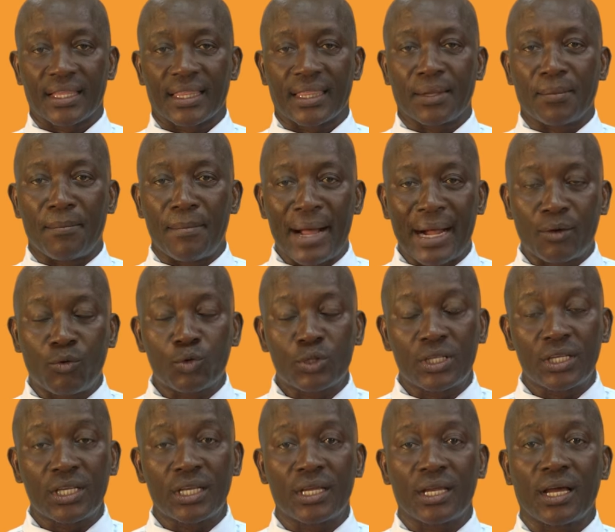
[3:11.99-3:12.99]
The
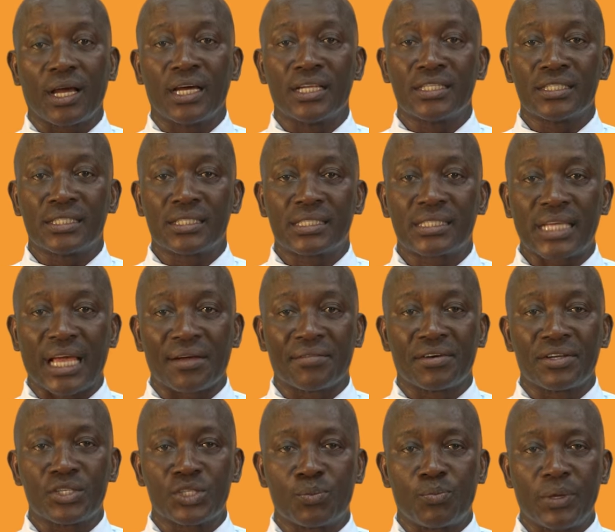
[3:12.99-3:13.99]
Mankoté and
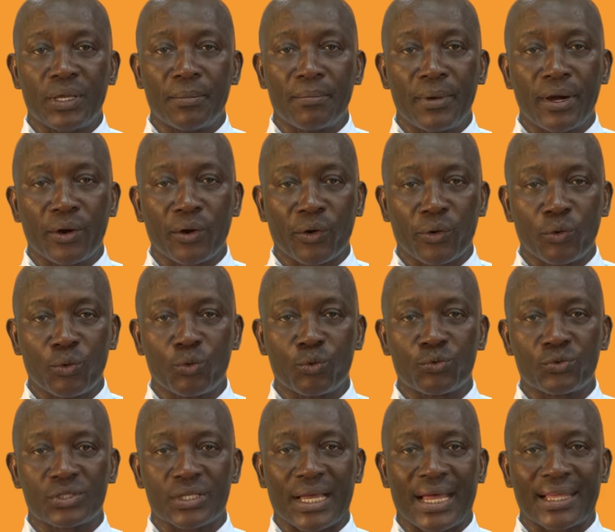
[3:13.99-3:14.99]
Savannes Bay
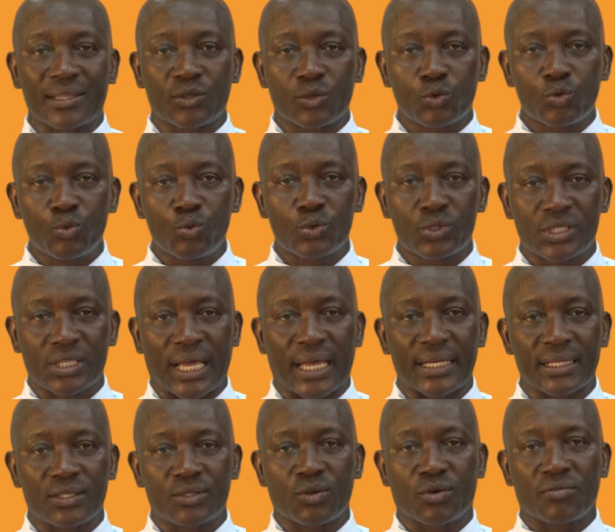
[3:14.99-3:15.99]
mangroves are two
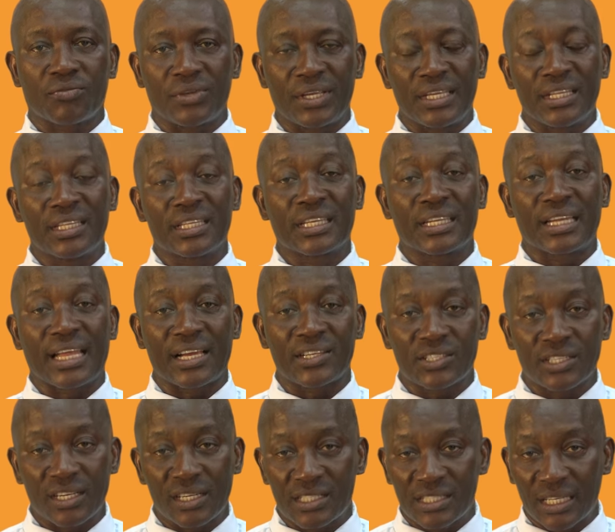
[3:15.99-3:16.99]
sites of
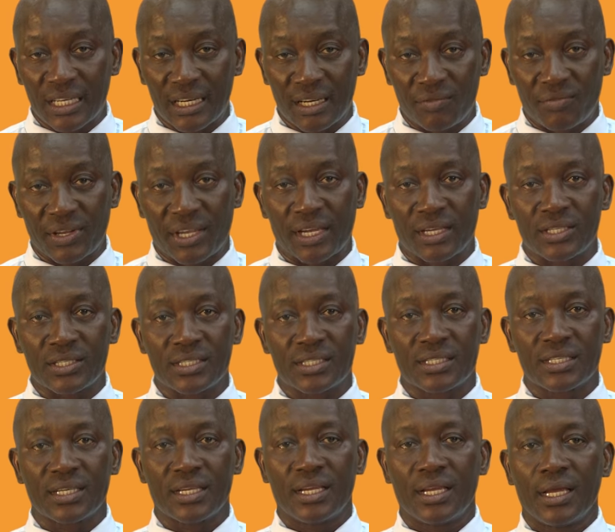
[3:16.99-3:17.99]
international
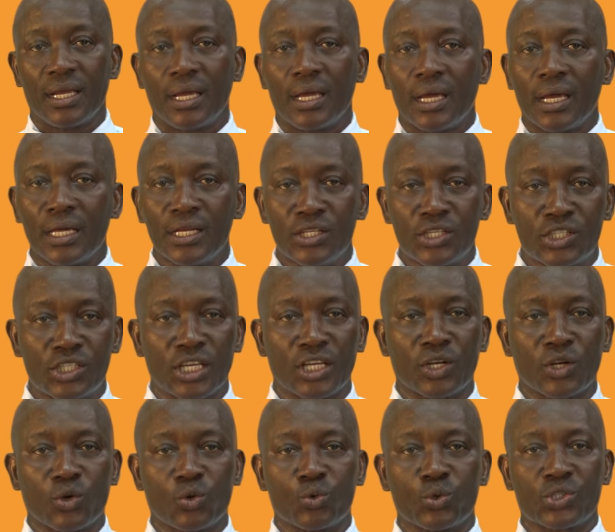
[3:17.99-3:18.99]
significance in
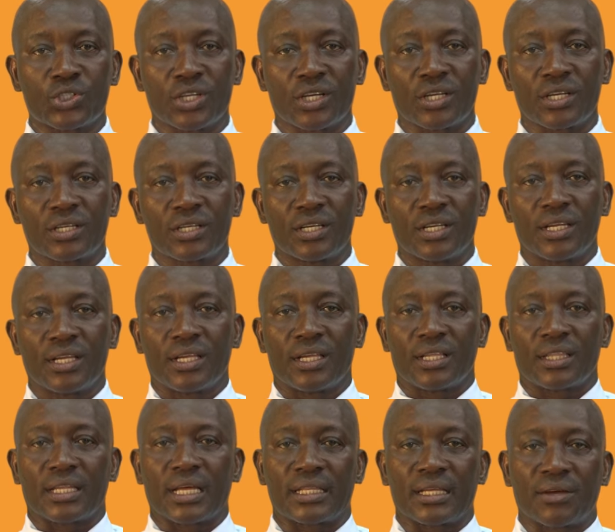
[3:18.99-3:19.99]
St. Lucia
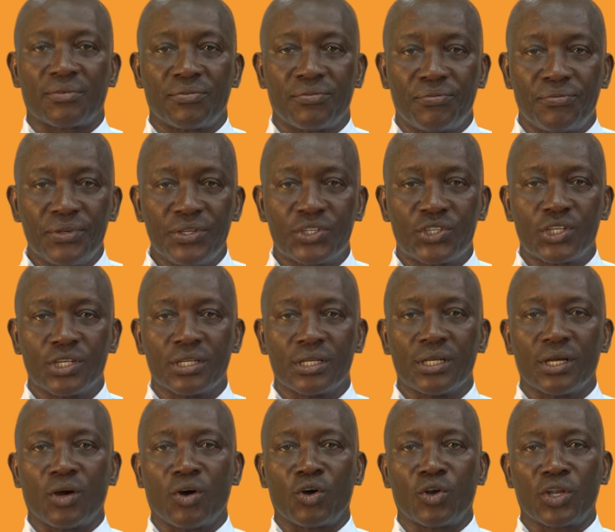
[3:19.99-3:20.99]
that are
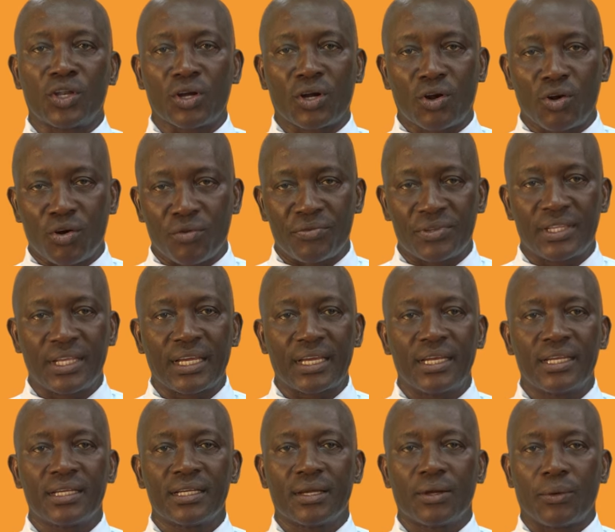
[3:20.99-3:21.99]
featured on the
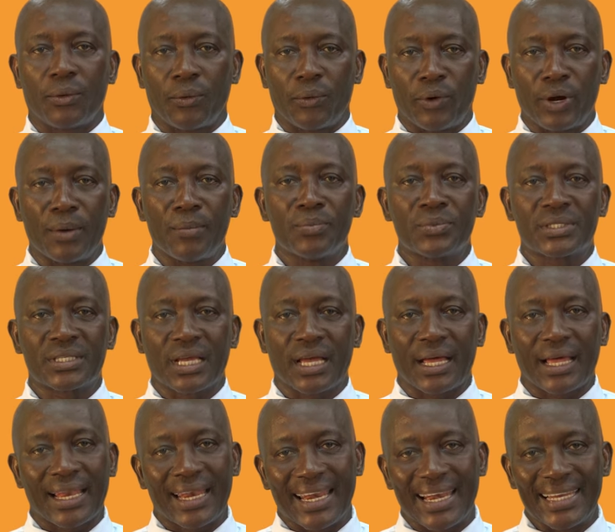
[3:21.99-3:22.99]
coveted
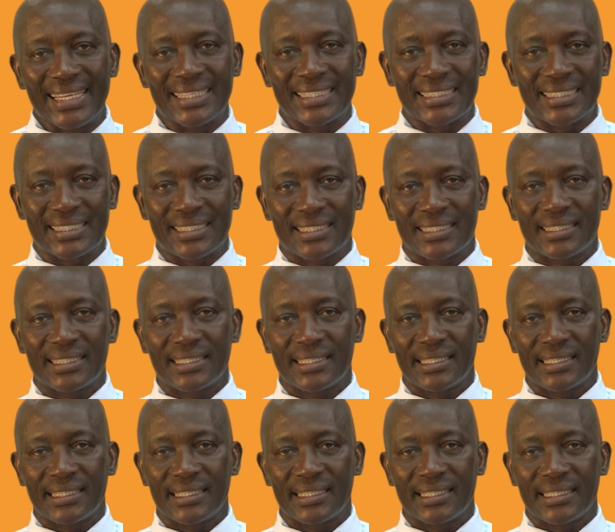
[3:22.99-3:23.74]
Ramsar list.